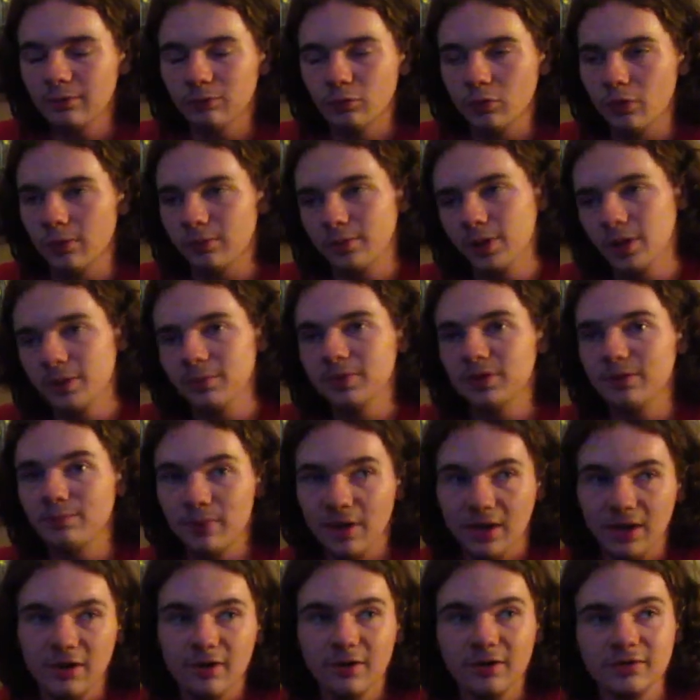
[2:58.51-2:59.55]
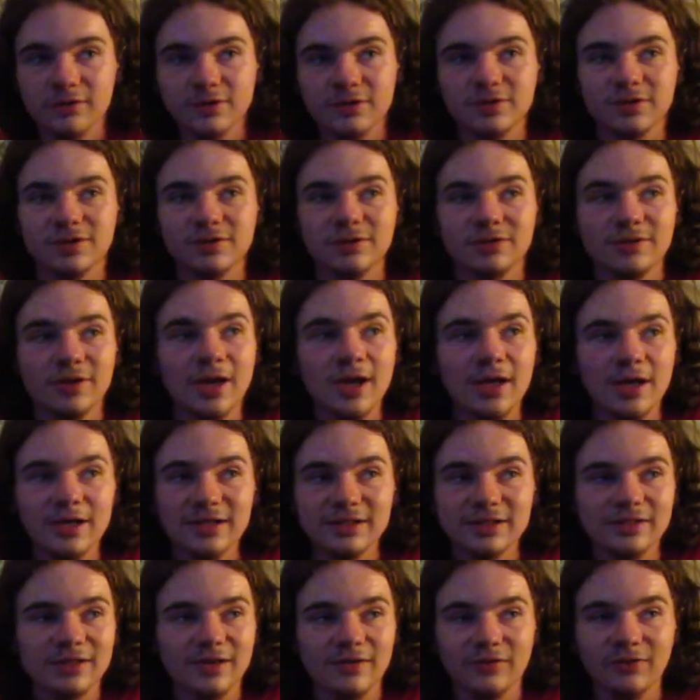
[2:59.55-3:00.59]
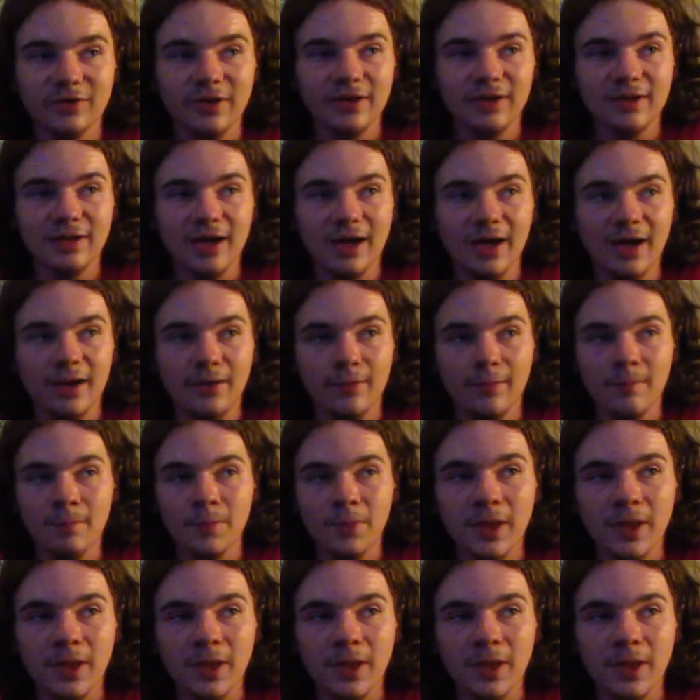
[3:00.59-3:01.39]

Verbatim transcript: well, gummy bears and stuff like that.